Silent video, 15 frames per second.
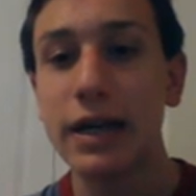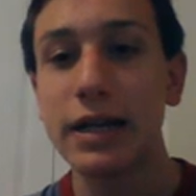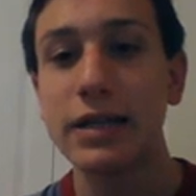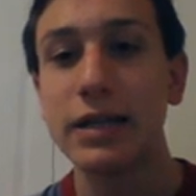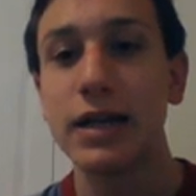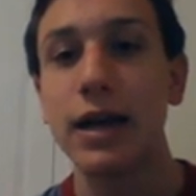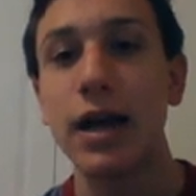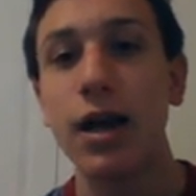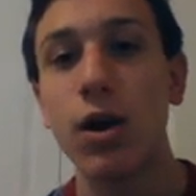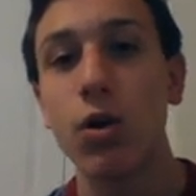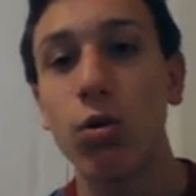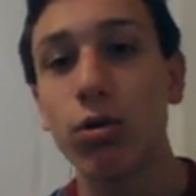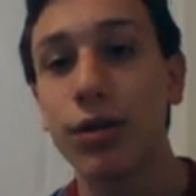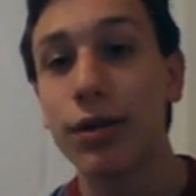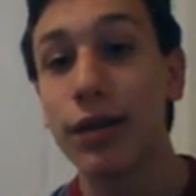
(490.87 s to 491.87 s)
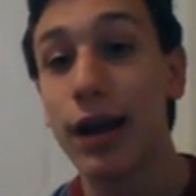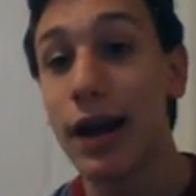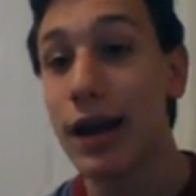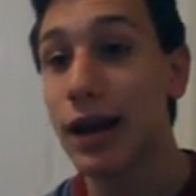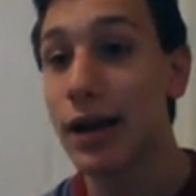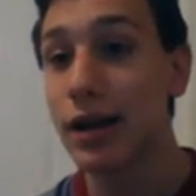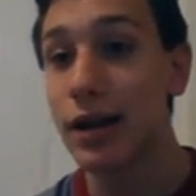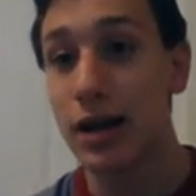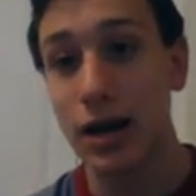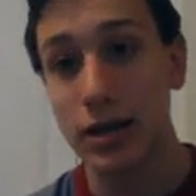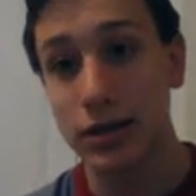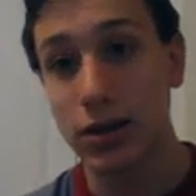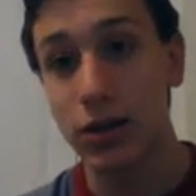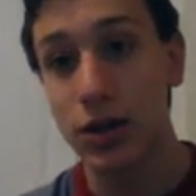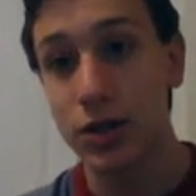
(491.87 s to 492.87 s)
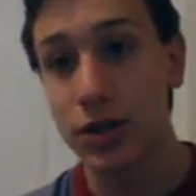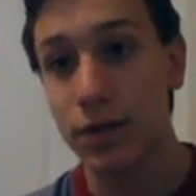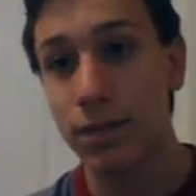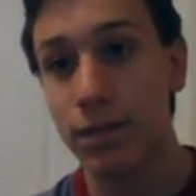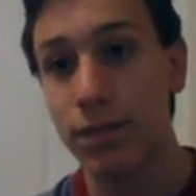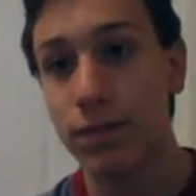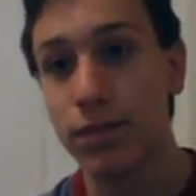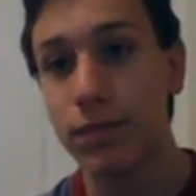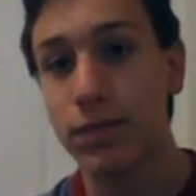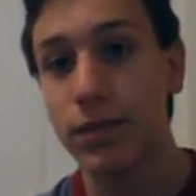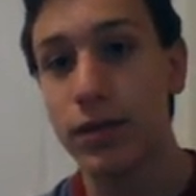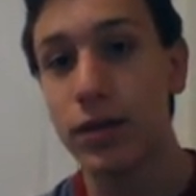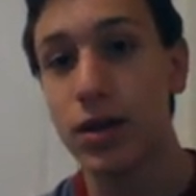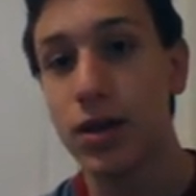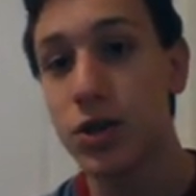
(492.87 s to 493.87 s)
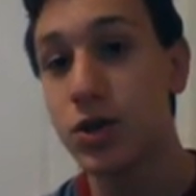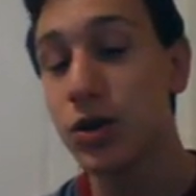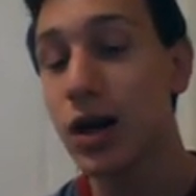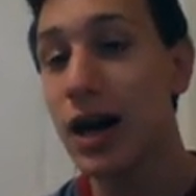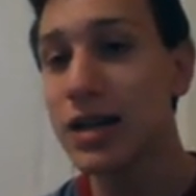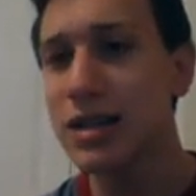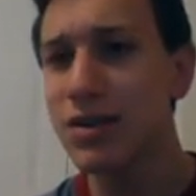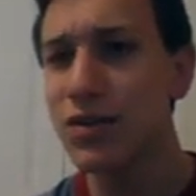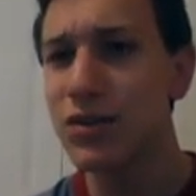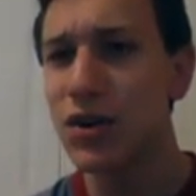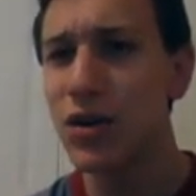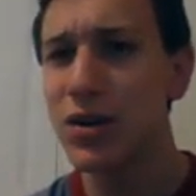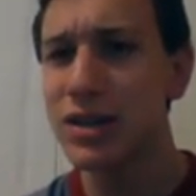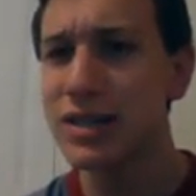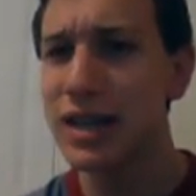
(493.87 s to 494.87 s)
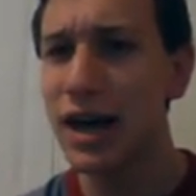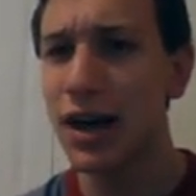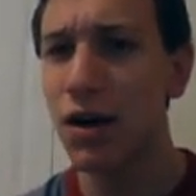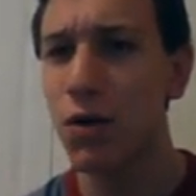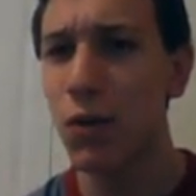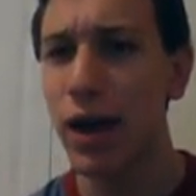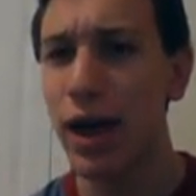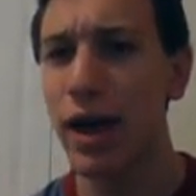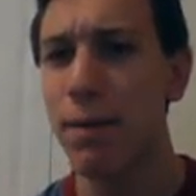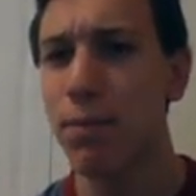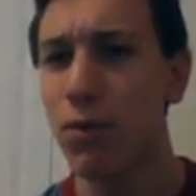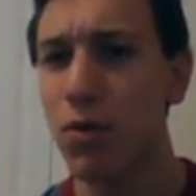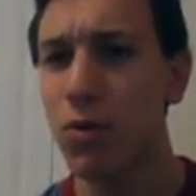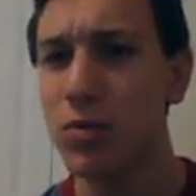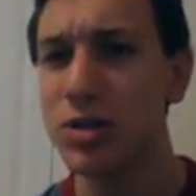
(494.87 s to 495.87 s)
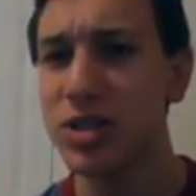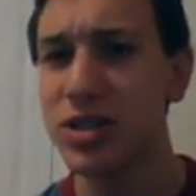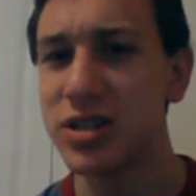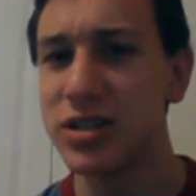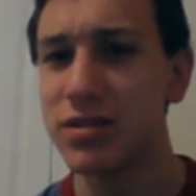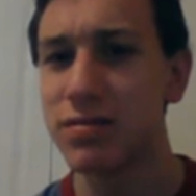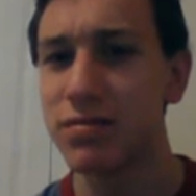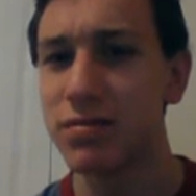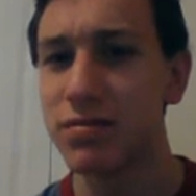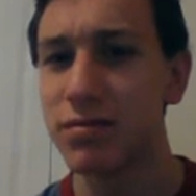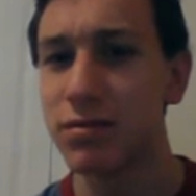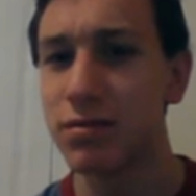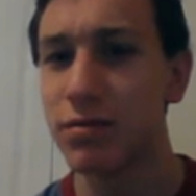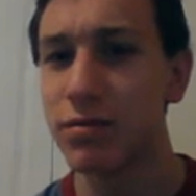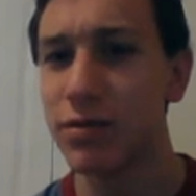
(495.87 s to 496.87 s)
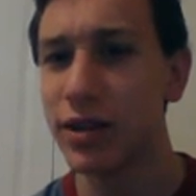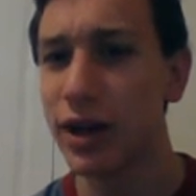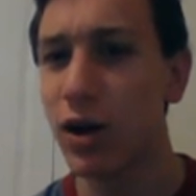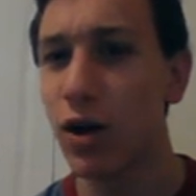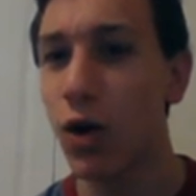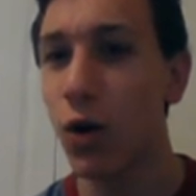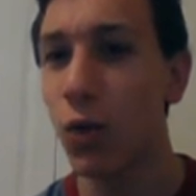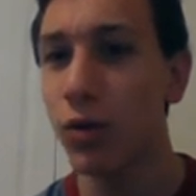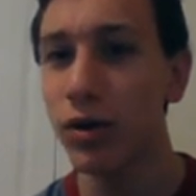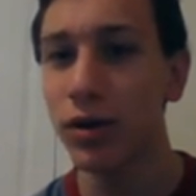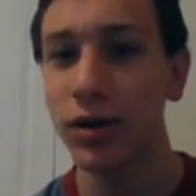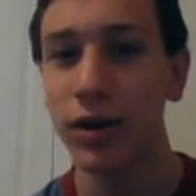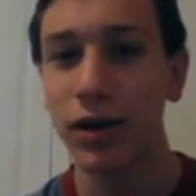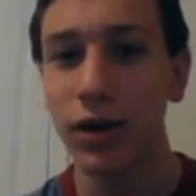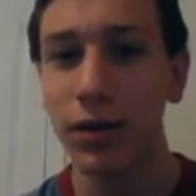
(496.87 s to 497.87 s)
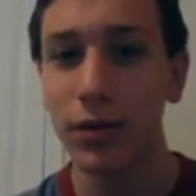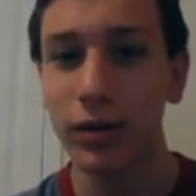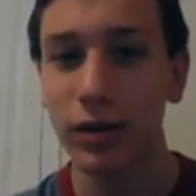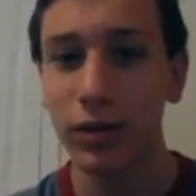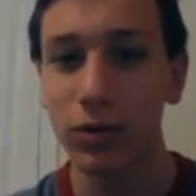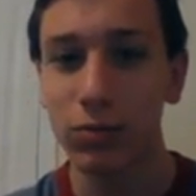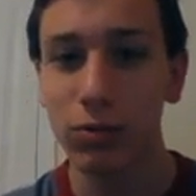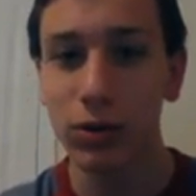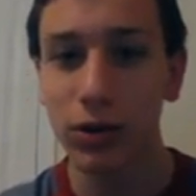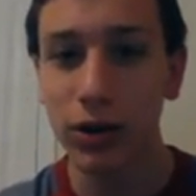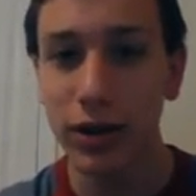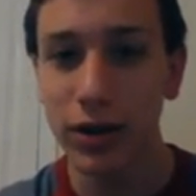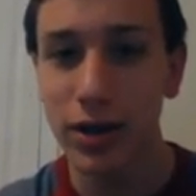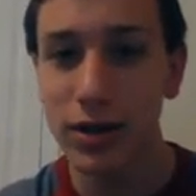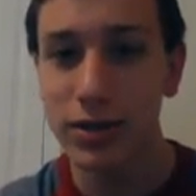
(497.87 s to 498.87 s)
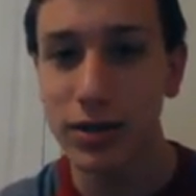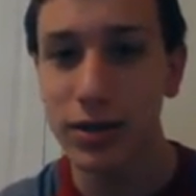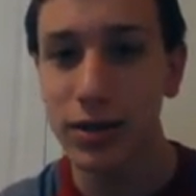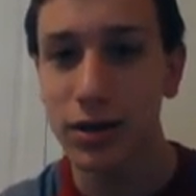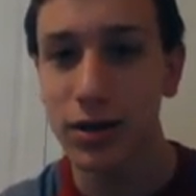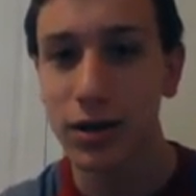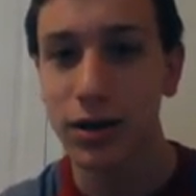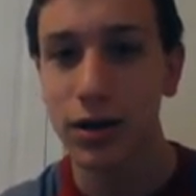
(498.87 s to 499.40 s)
is the North Atlantic Oscillation. Did you guys ever notice how April was just really cold? Well, look at this.